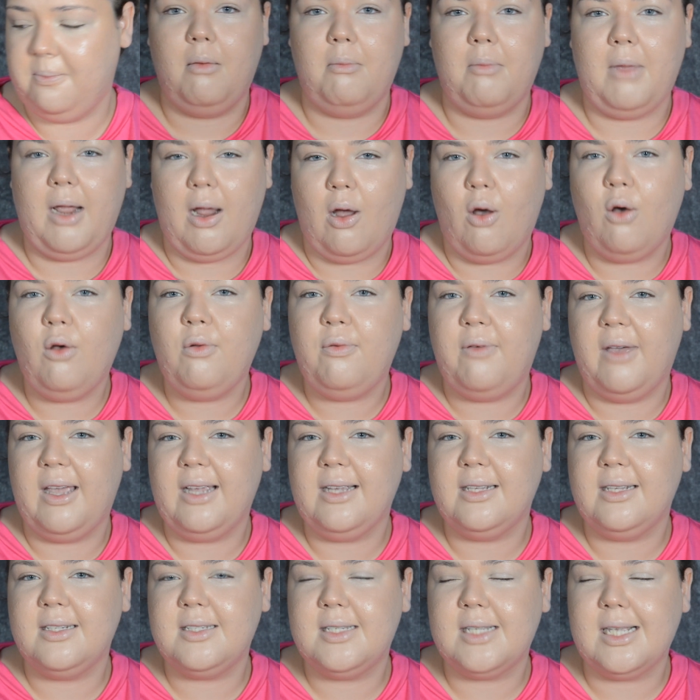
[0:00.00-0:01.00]
My whole
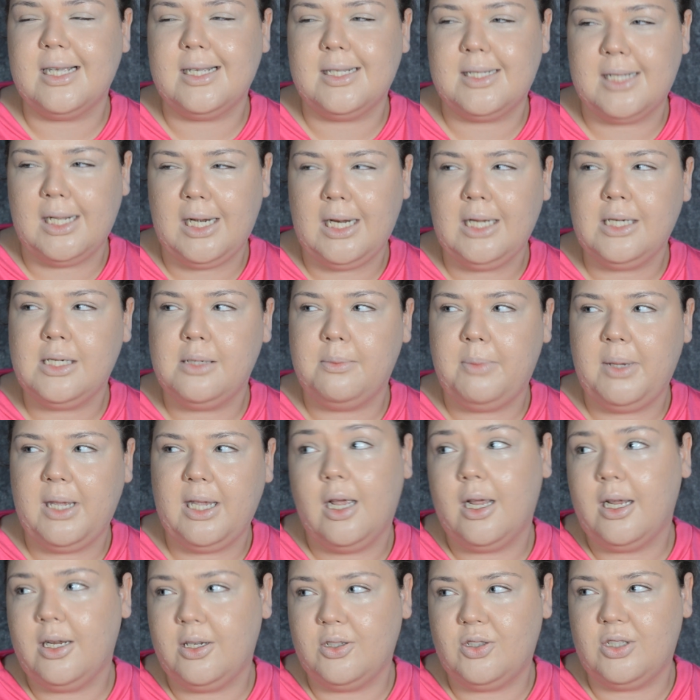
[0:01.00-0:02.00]
face is a little
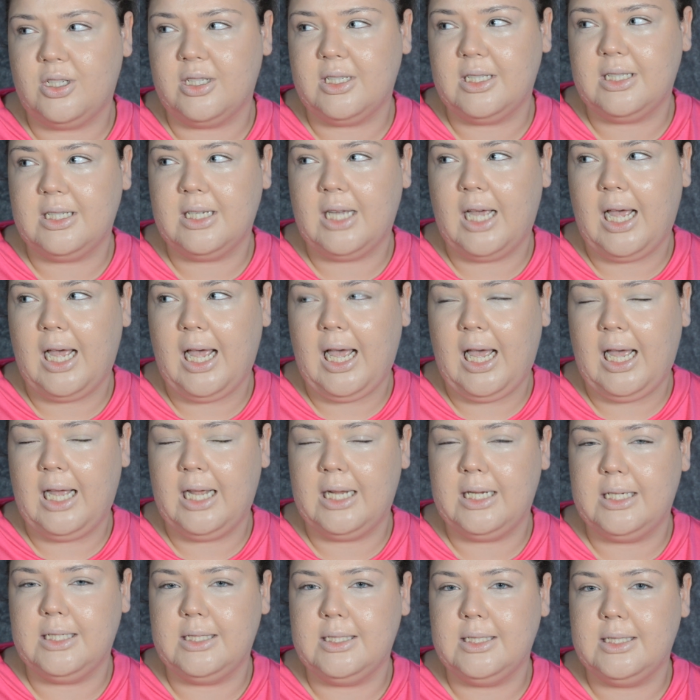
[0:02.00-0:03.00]
bit itchy
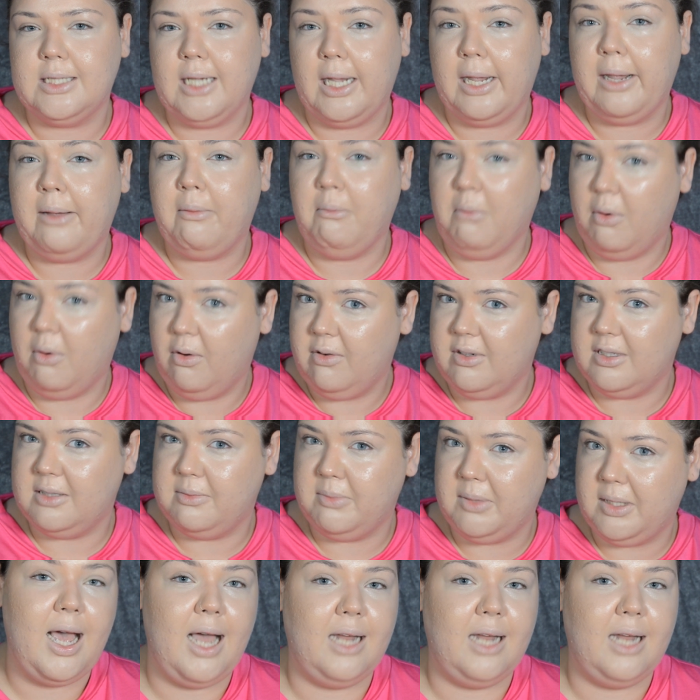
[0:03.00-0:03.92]
and it worries me.